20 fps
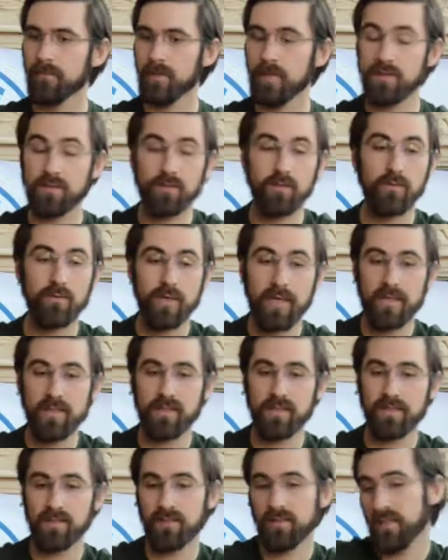And so
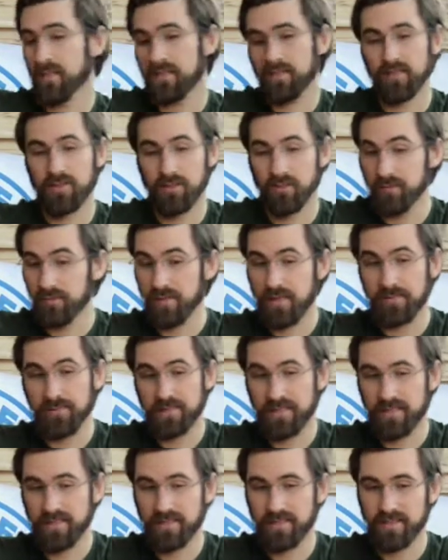that's a huge
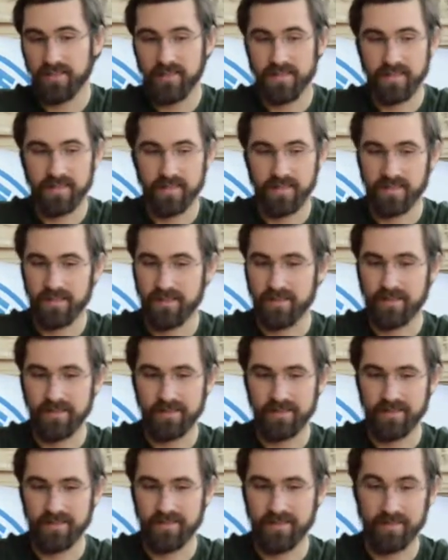update.
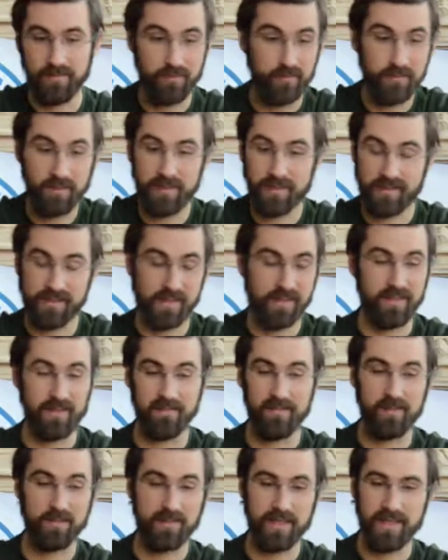I'm really excited
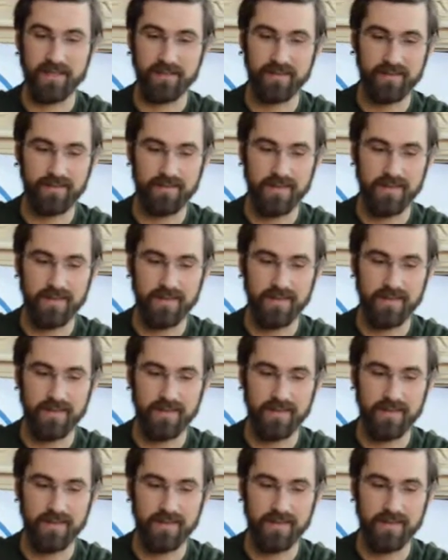about that.